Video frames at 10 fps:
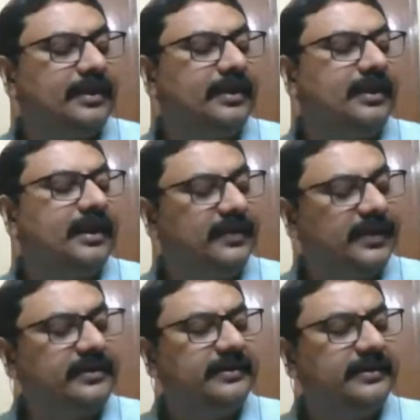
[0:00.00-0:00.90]
Hither,
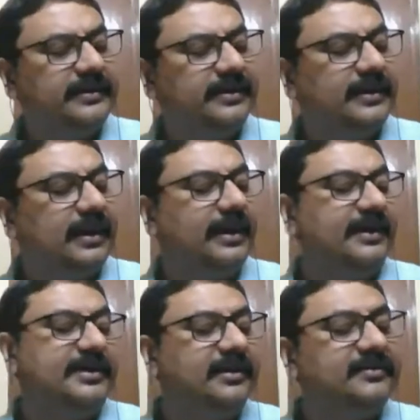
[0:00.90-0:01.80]

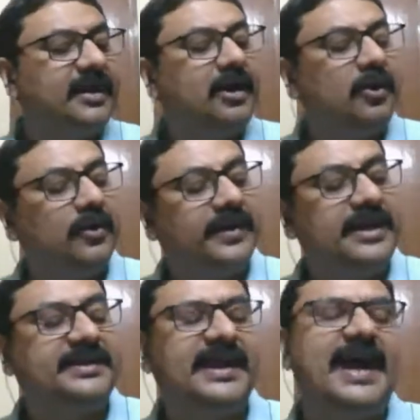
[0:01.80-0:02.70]
hear thou, great
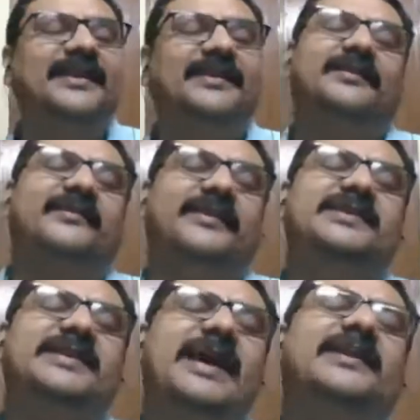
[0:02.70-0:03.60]
Anna. Great
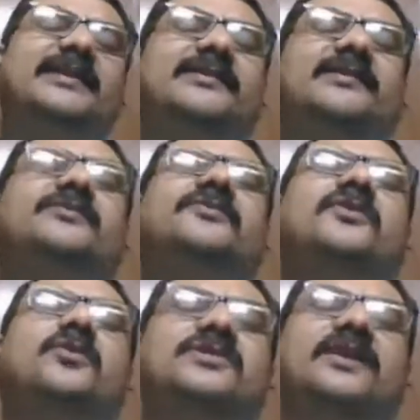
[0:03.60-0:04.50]
Anna here, of
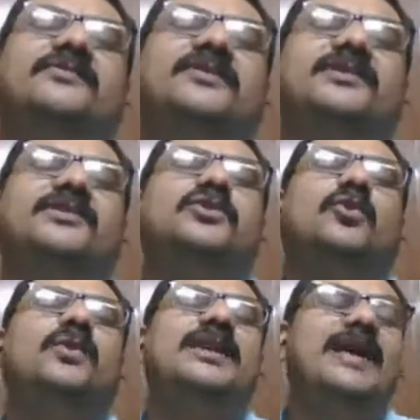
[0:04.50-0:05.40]
course, refers to Queen
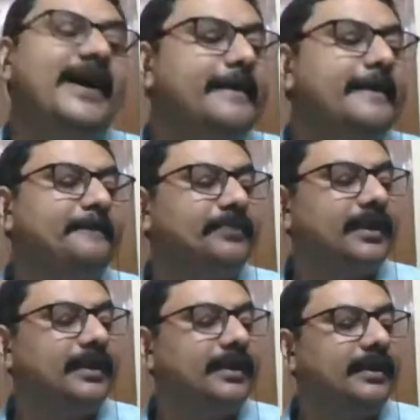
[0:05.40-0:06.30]
Anne,
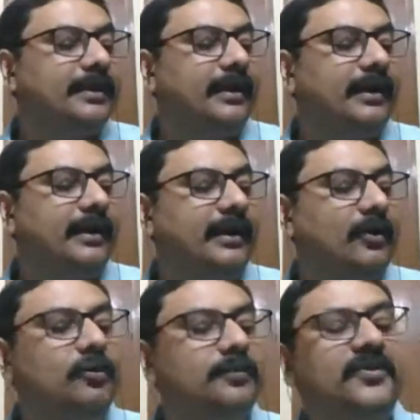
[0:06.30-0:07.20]

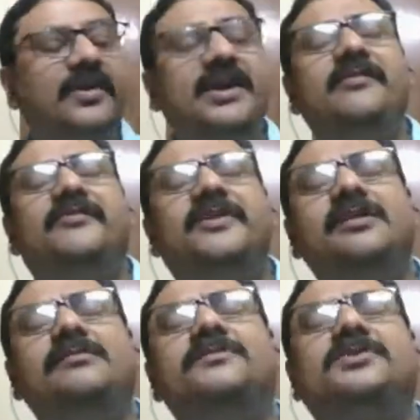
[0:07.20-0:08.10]
whom three
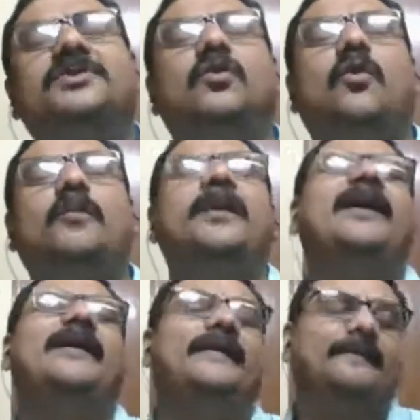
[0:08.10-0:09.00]
realms obey.
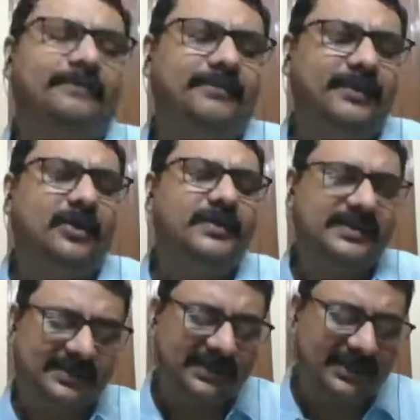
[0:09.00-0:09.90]
Now this,
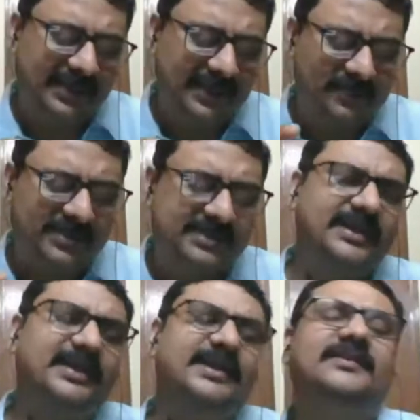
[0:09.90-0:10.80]
interestingly,
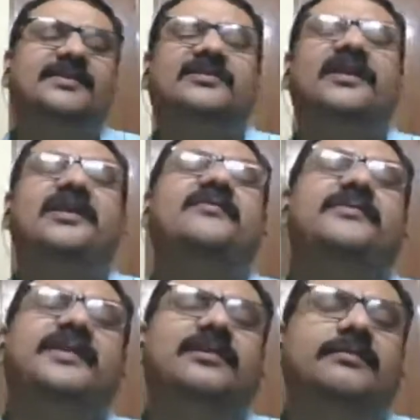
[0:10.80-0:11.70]
the three
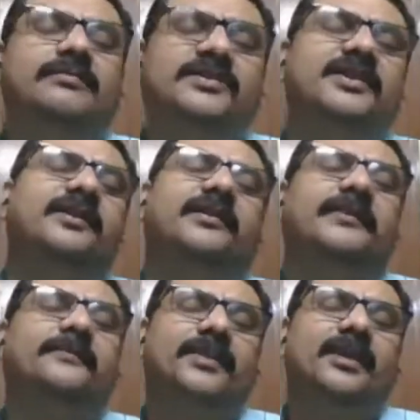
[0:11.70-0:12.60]
realms here
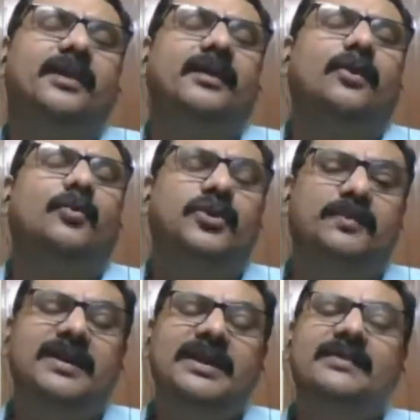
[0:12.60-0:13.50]
would
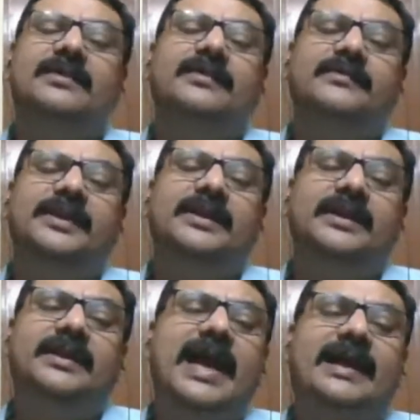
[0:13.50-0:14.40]
mean the
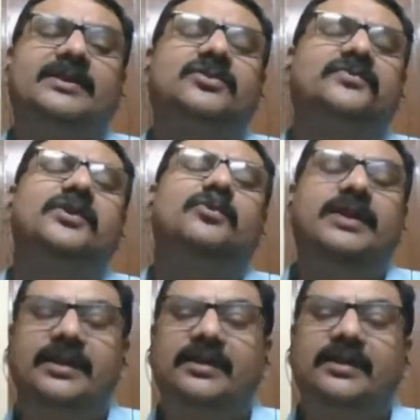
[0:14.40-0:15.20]
Act of Union of